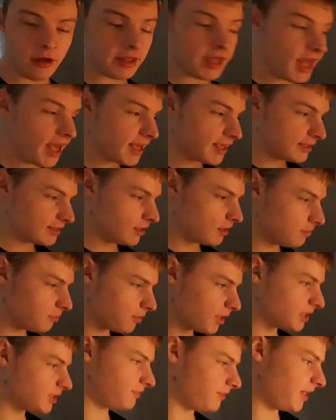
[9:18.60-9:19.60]
Okay, so the
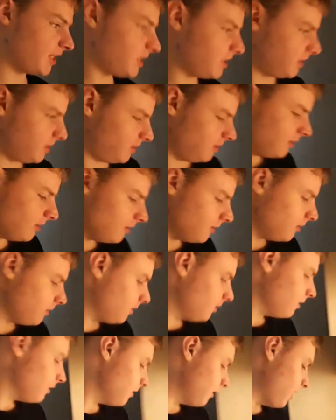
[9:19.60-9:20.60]
bread's finished.
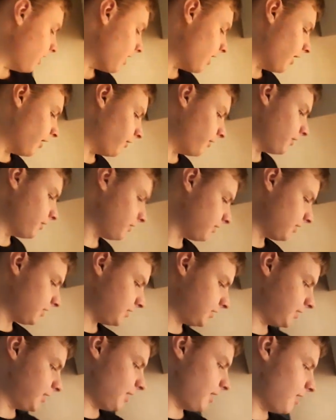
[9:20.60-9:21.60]
Now,
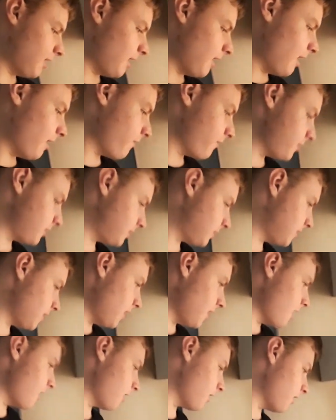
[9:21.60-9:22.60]
let's see how it's
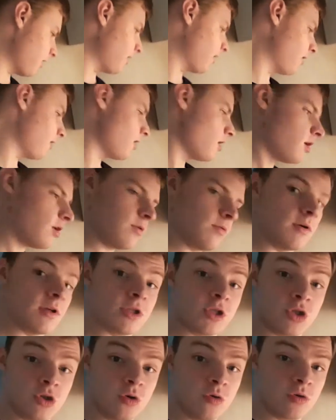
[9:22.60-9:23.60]
done
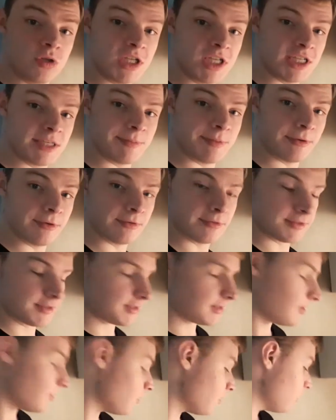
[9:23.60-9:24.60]
with 2
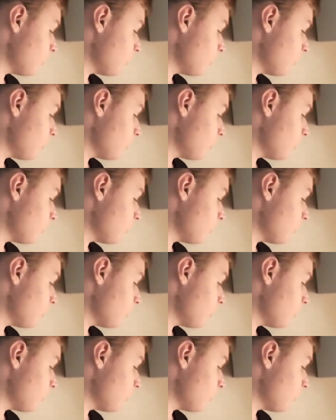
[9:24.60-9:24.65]
teaspoons